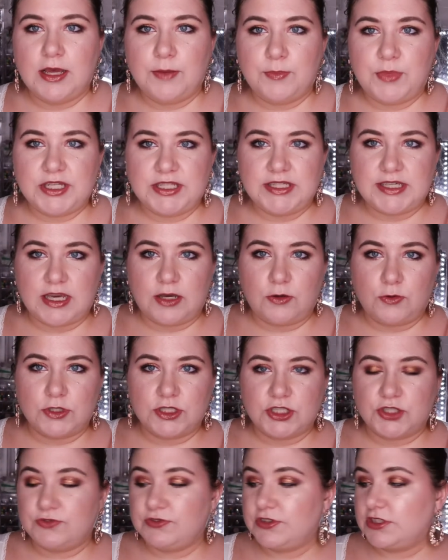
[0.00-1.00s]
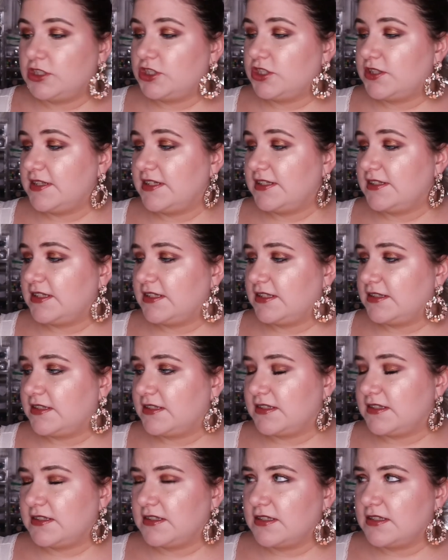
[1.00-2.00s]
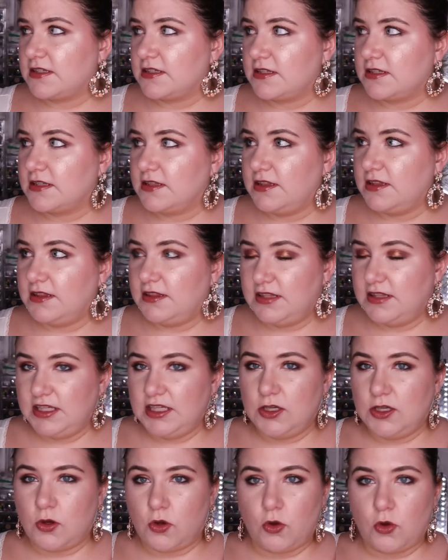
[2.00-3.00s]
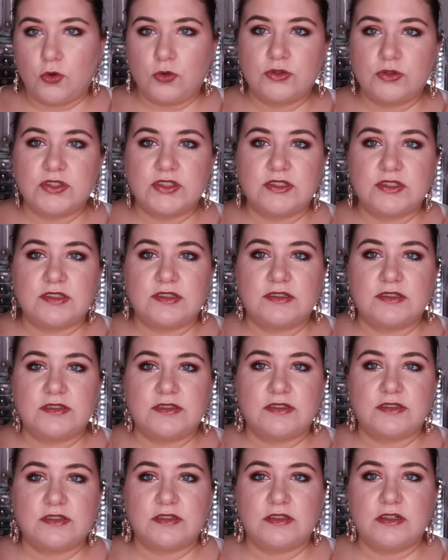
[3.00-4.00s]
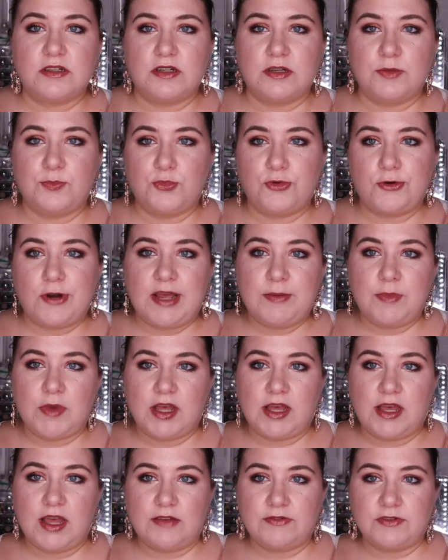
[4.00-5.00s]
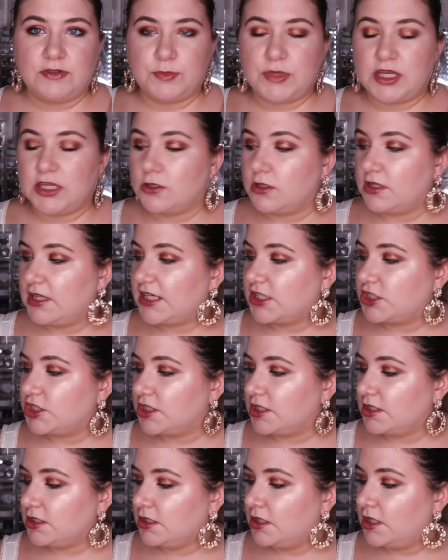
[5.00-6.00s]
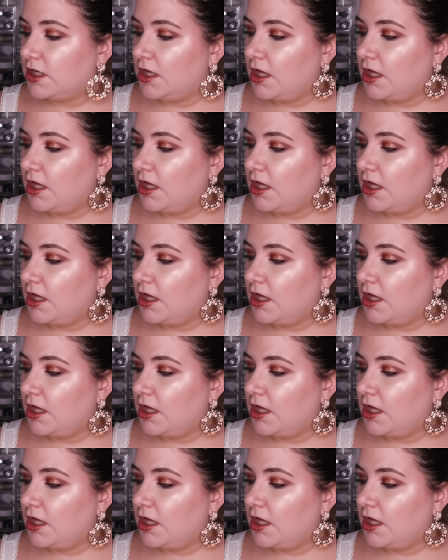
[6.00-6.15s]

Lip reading: But yeah, I want to finish this. It's the oldest primer I have on my collection,